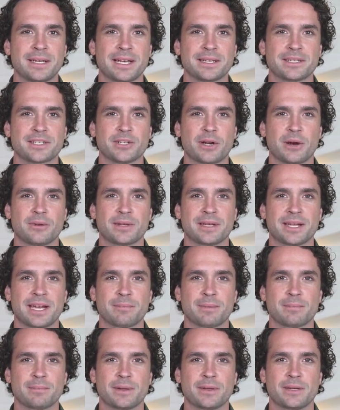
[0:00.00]
and solvent
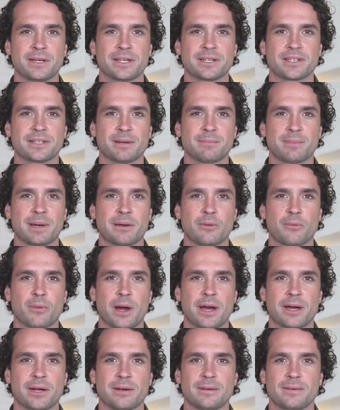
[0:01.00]
capabilities that make
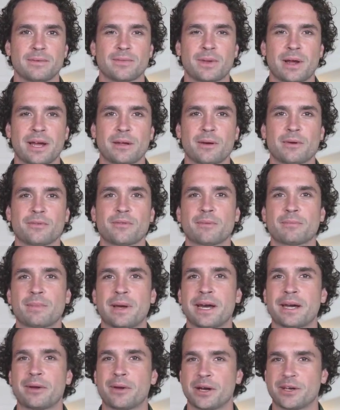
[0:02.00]
water vital for
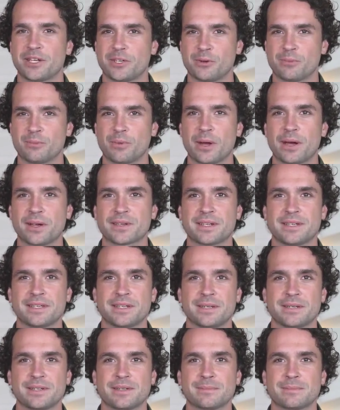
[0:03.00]
biological
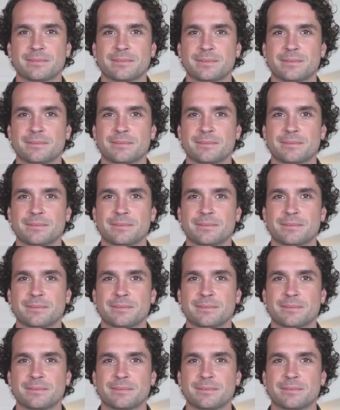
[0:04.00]
processes.